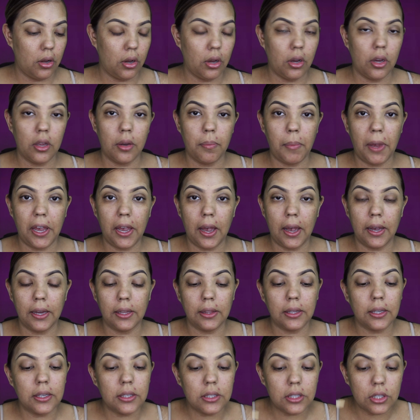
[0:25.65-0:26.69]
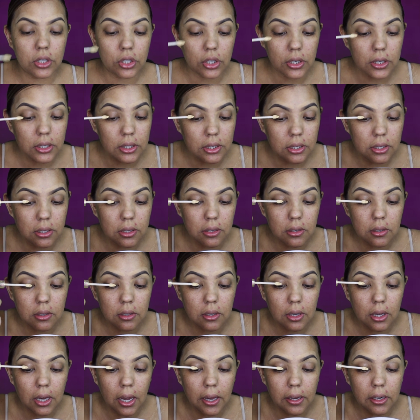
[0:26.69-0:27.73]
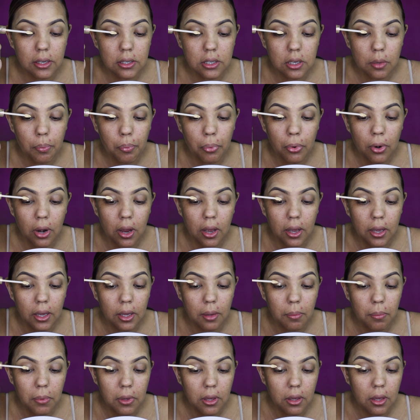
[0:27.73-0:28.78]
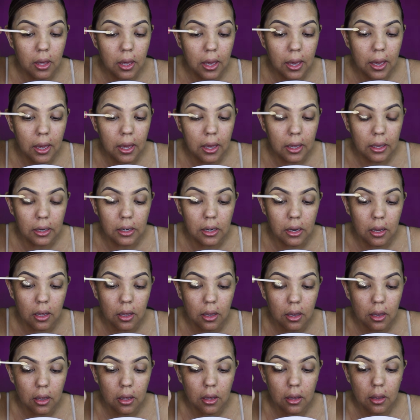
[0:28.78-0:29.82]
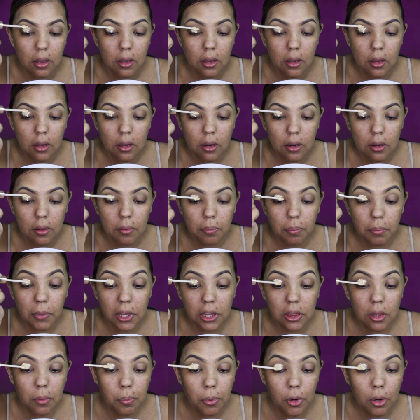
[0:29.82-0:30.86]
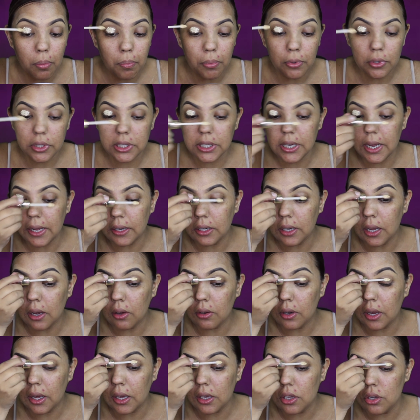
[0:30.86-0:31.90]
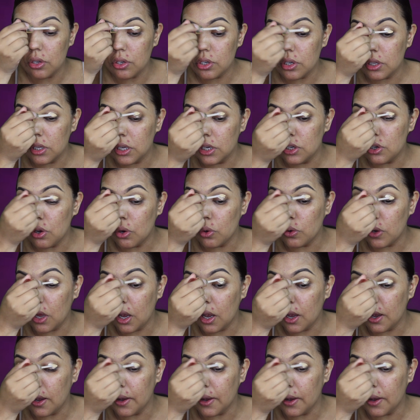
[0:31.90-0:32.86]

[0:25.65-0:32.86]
on my eyelids, just kind of to prime and make the purple stand out. I usually don't